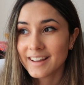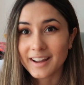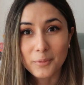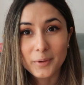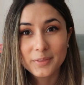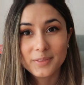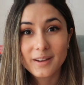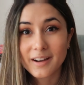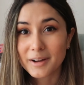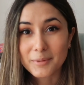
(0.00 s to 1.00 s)
I want
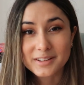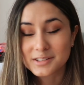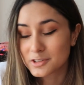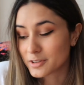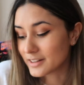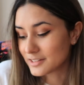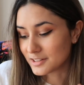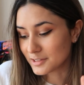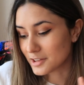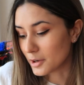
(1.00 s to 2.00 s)
the high-waisted trend to
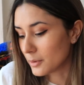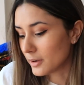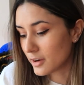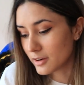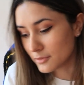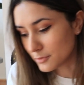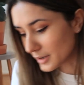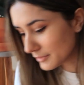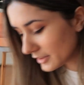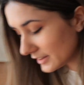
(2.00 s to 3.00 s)
just go on
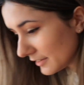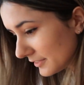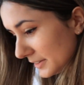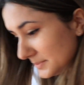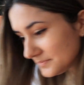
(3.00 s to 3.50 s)
forever and ever.